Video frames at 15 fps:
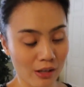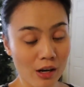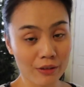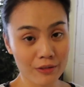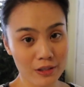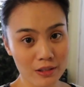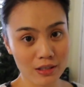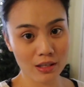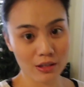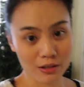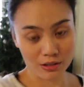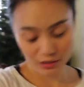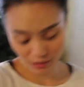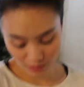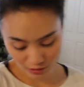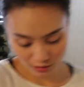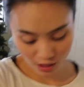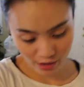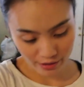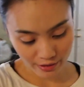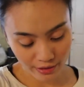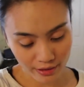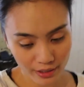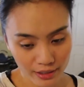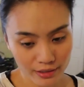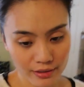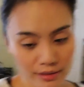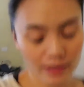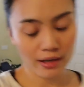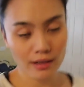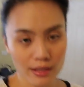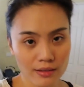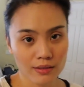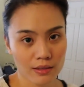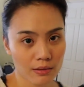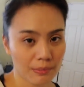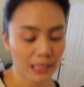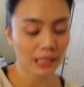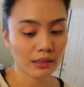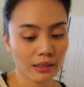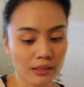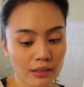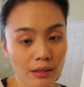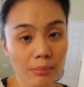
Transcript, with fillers: Obviously there's still a lot of things that needs to be cleaned